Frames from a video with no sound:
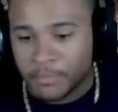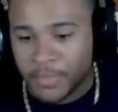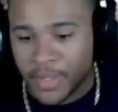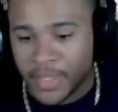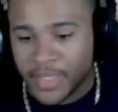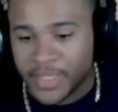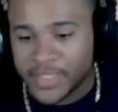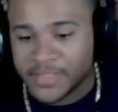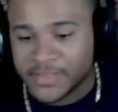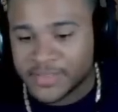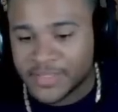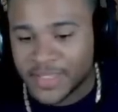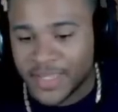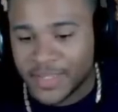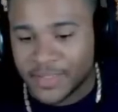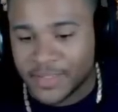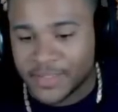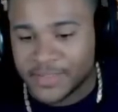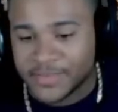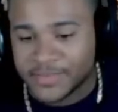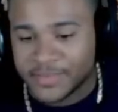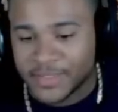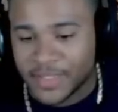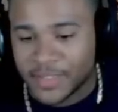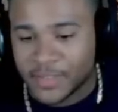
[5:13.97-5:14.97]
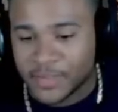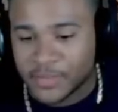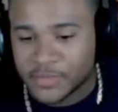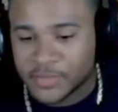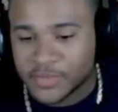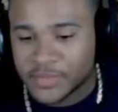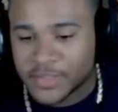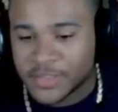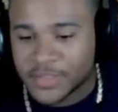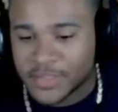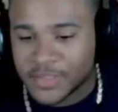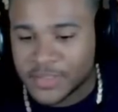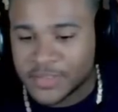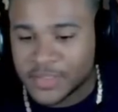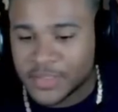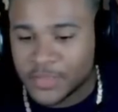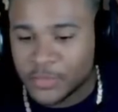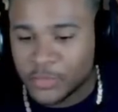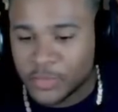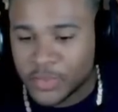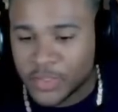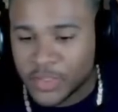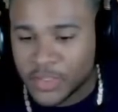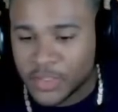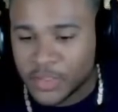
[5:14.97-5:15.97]
Ma'am, he said, he's a
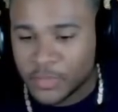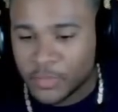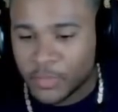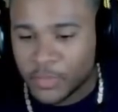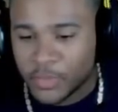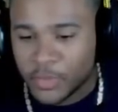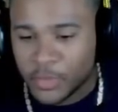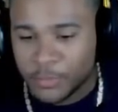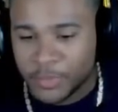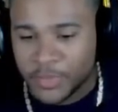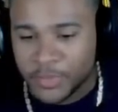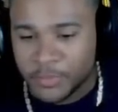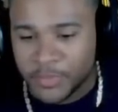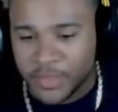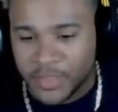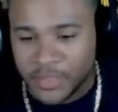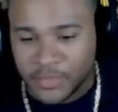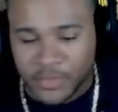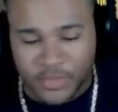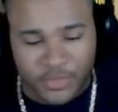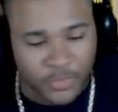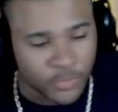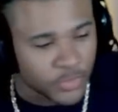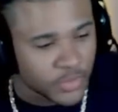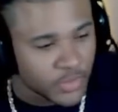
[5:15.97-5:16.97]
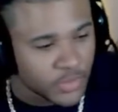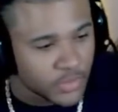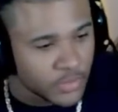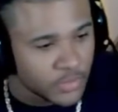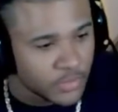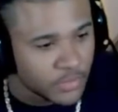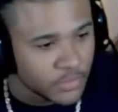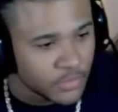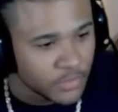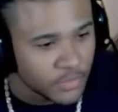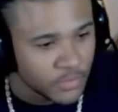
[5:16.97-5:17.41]
little kid. Are you gonna be mean to a little kid?